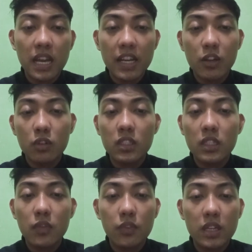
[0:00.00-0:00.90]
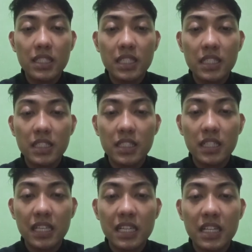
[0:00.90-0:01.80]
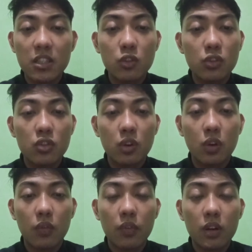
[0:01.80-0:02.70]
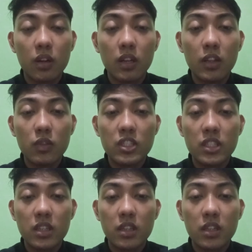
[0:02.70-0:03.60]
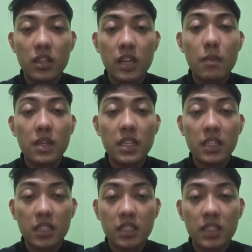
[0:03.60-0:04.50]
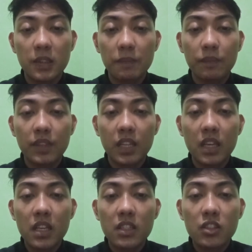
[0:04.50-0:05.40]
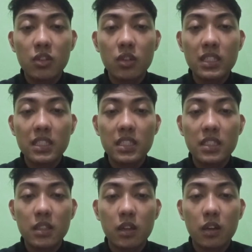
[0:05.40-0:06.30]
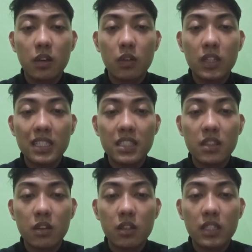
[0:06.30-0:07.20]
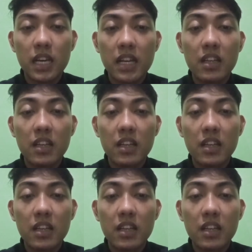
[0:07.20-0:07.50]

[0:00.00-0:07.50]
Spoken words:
and the only difference is in the use of language, namely English. So this is what is called a